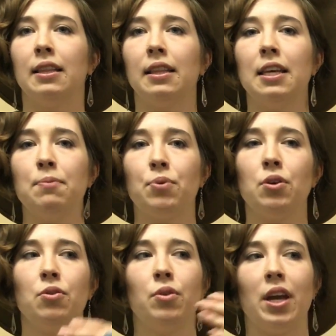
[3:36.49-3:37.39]
leap
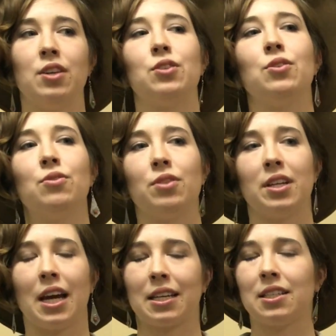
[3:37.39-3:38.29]
you into the
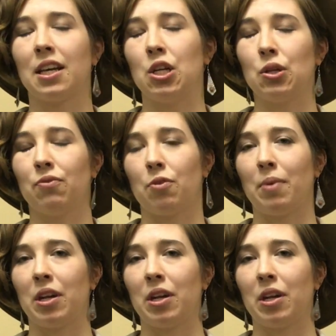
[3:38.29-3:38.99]
next stage of your